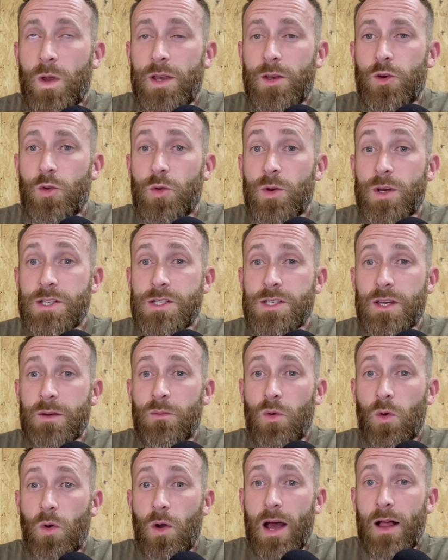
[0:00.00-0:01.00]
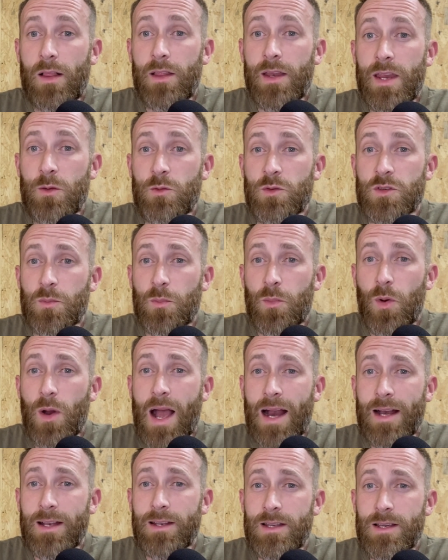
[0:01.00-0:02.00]
Christian morality was
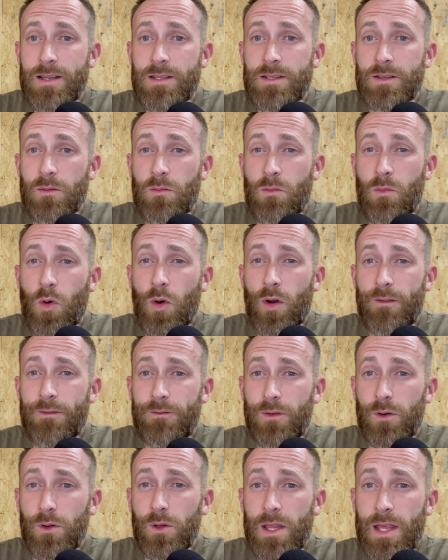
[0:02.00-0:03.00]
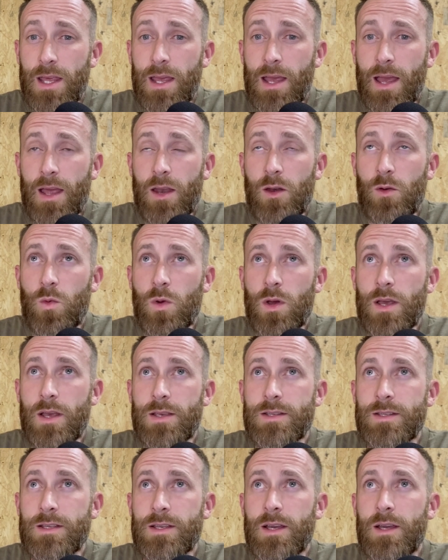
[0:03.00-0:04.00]
practiced more fully and
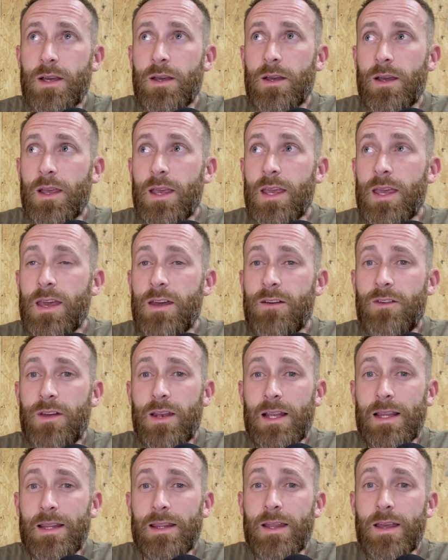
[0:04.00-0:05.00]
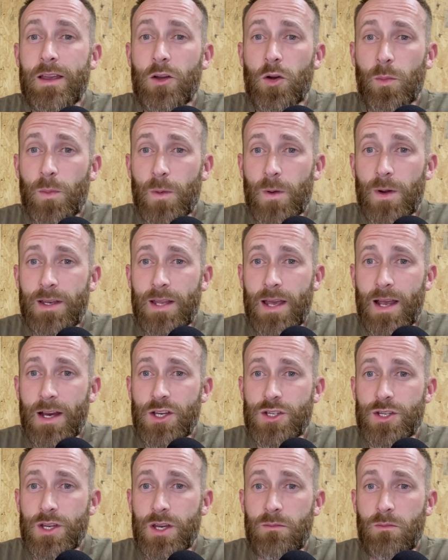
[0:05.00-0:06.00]
was given legal
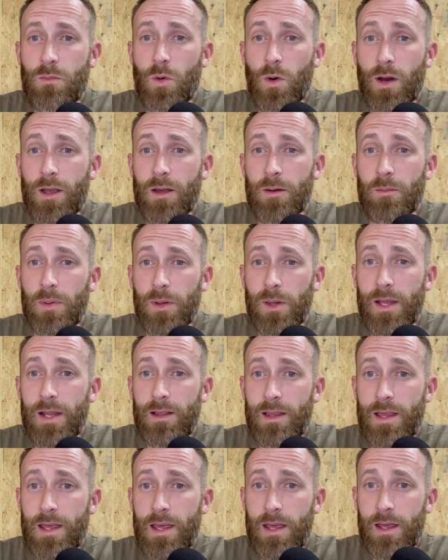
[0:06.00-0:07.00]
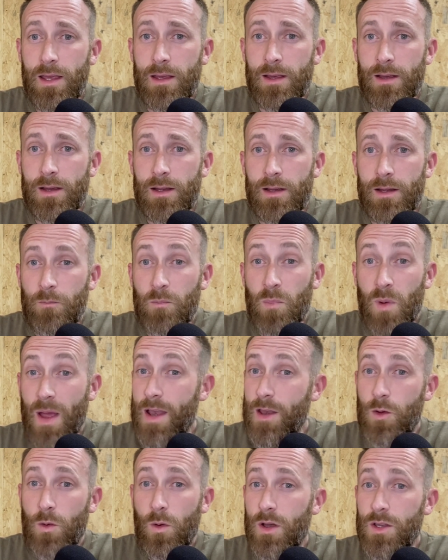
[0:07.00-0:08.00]
protection more completely.
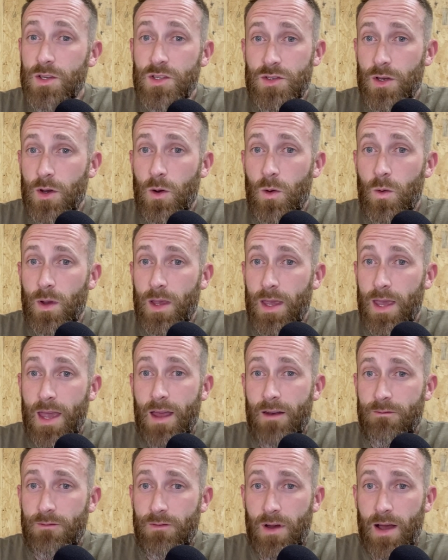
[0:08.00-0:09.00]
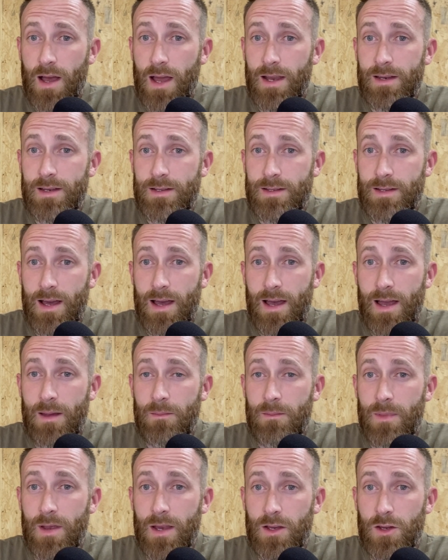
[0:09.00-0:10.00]
And you also can't find a
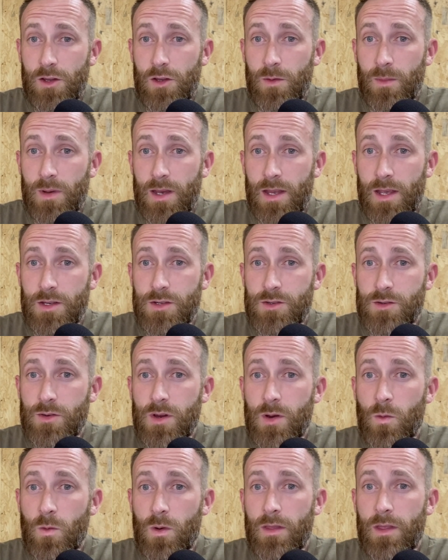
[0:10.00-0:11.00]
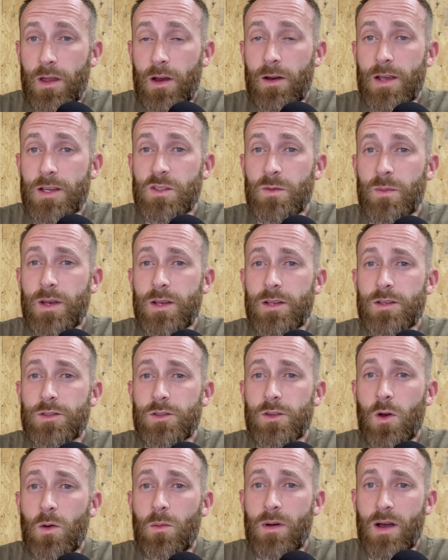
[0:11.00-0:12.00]
time in human history where there has been
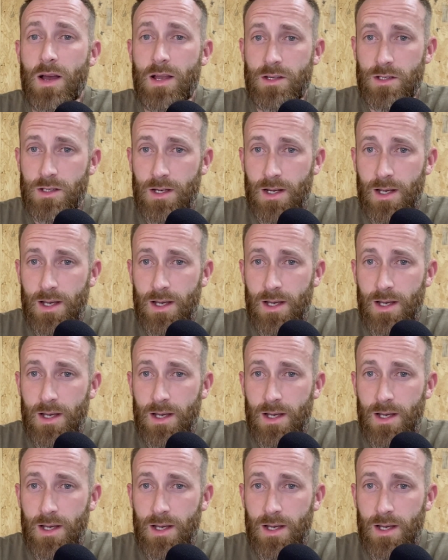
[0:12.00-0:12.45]
so much